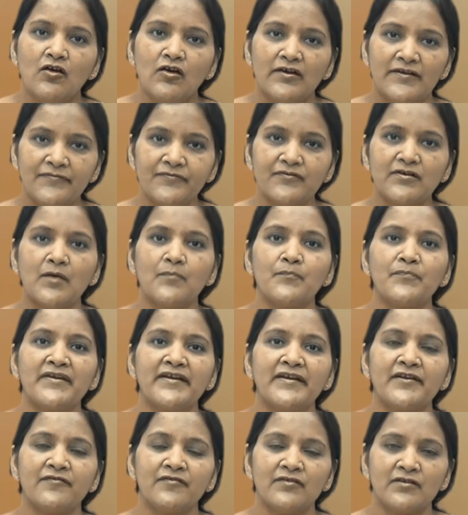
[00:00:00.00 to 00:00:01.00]
If
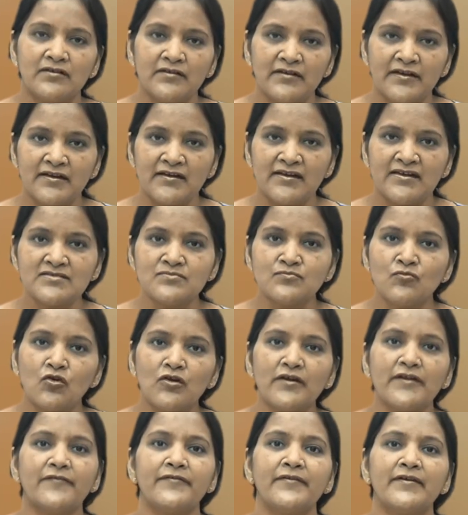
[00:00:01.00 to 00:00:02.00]
company declares
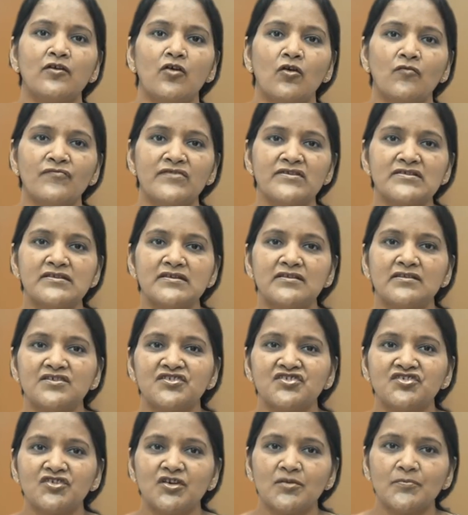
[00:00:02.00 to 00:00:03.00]
more dividend, obviously the
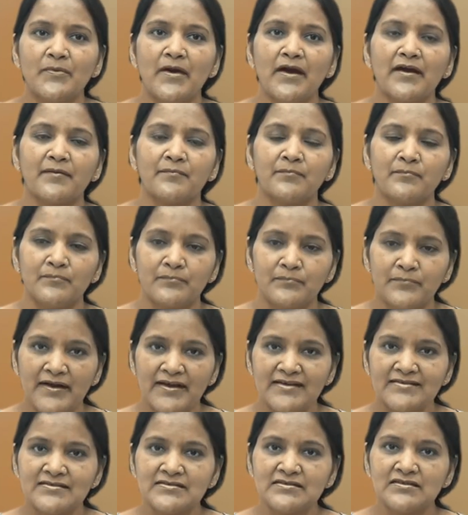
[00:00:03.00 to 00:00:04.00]
share
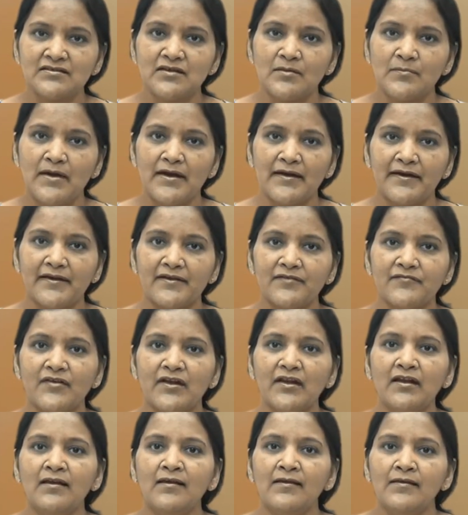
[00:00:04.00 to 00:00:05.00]
prices in the market
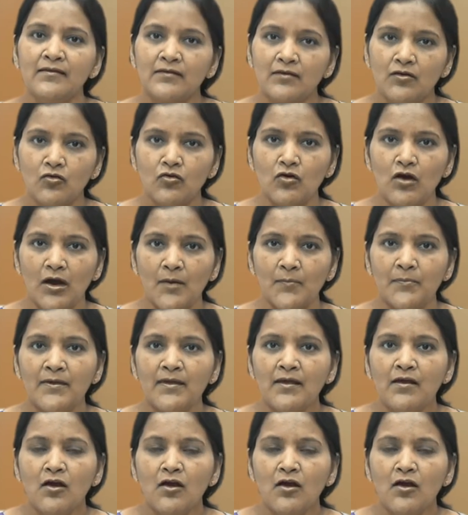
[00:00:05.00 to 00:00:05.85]
will go up.